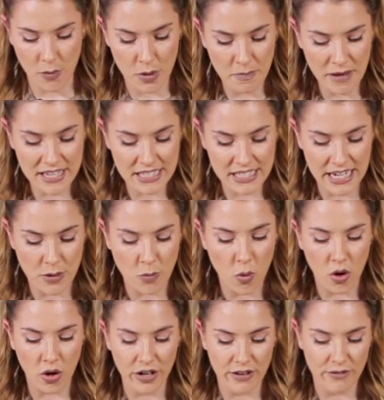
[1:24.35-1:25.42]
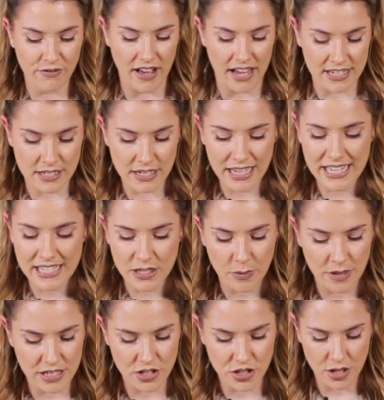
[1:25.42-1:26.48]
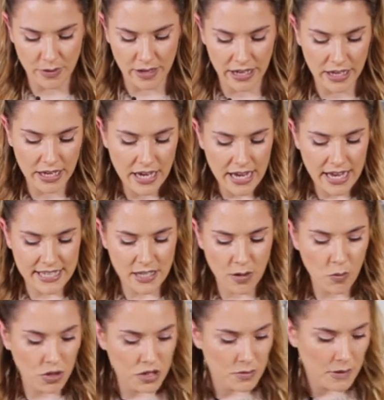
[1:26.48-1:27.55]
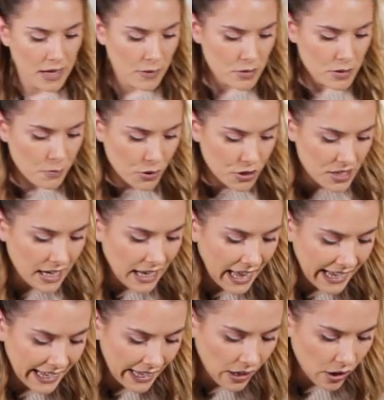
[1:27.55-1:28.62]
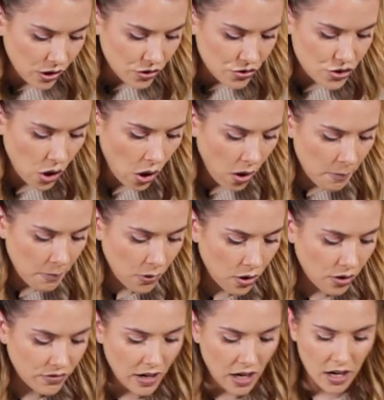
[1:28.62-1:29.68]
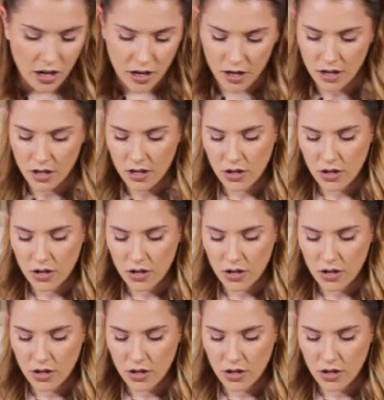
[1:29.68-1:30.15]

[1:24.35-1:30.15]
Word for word: We basically want, in fact, easy way to do it, is I want to be able to put a layer on top of our